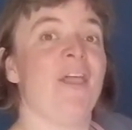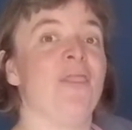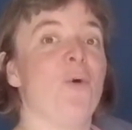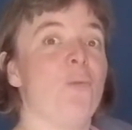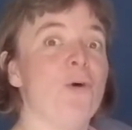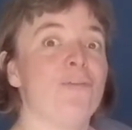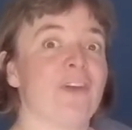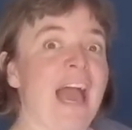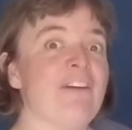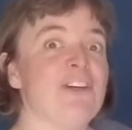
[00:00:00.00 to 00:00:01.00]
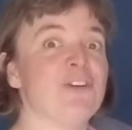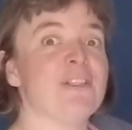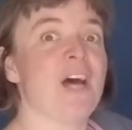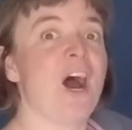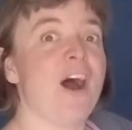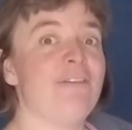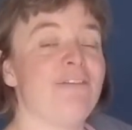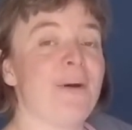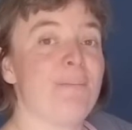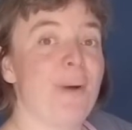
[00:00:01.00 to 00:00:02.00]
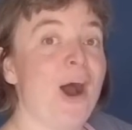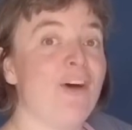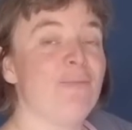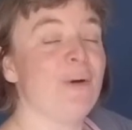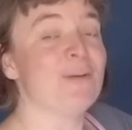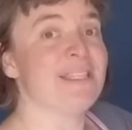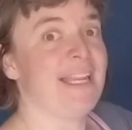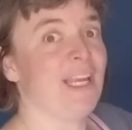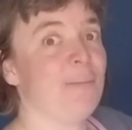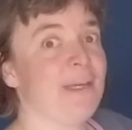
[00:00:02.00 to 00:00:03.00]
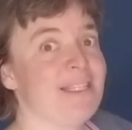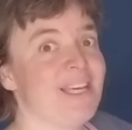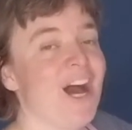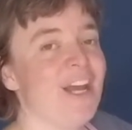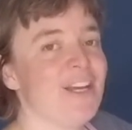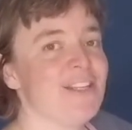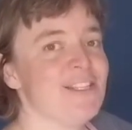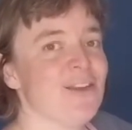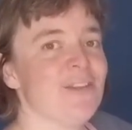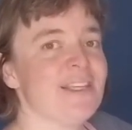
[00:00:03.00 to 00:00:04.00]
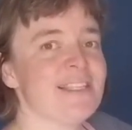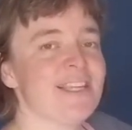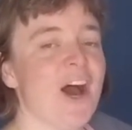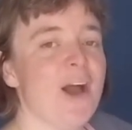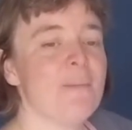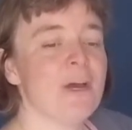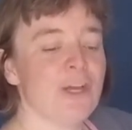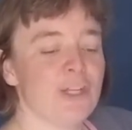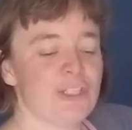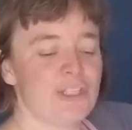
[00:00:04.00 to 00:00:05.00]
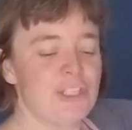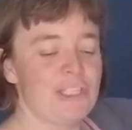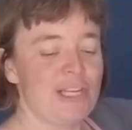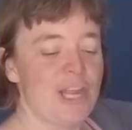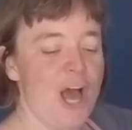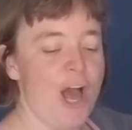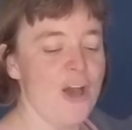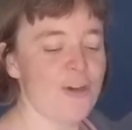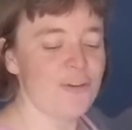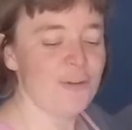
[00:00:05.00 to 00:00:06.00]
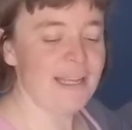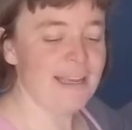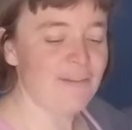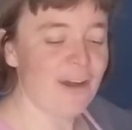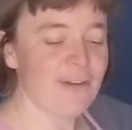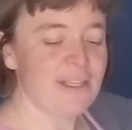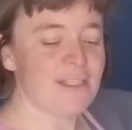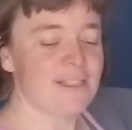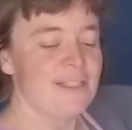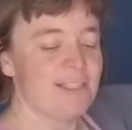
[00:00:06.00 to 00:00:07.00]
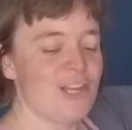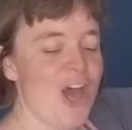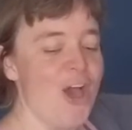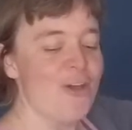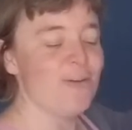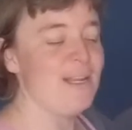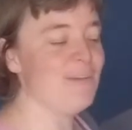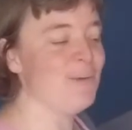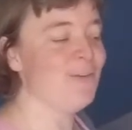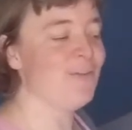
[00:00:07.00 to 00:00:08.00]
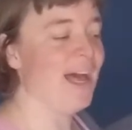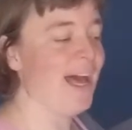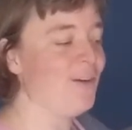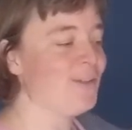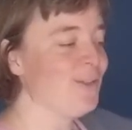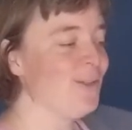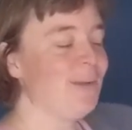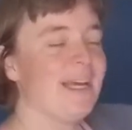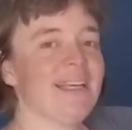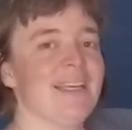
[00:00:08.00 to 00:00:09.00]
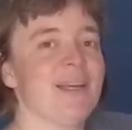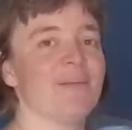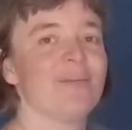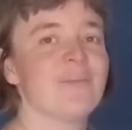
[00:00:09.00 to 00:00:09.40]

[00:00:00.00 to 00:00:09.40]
The wolf carried on to huff and puff but was getting a bit tired, so this time slowly, very slowly move that house on the blanket.